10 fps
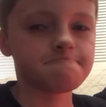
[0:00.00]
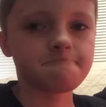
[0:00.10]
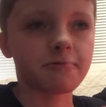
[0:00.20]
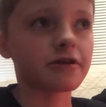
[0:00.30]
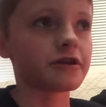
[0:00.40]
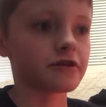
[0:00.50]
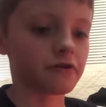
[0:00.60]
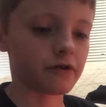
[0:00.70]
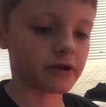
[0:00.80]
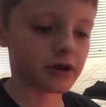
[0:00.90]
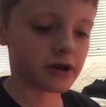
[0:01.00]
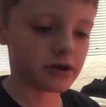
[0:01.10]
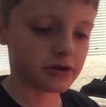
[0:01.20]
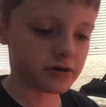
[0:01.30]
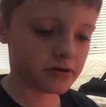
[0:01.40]
Once it's on,
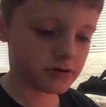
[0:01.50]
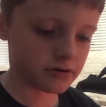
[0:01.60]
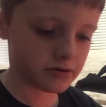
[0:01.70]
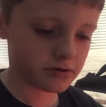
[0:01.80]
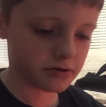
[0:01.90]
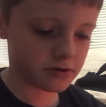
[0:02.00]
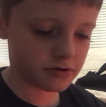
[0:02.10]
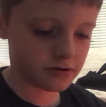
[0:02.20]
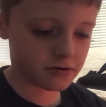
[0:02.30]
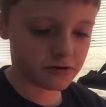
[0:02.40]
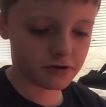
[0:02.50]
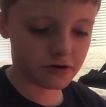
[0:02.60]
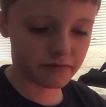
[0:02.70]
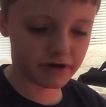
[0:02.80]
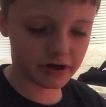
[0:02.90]
guys, I'm
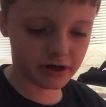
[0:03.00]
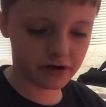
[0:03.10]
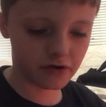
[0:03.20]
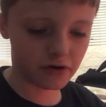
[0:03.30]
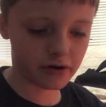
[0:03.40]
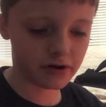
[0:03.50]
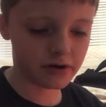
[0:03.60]
gonna get it on.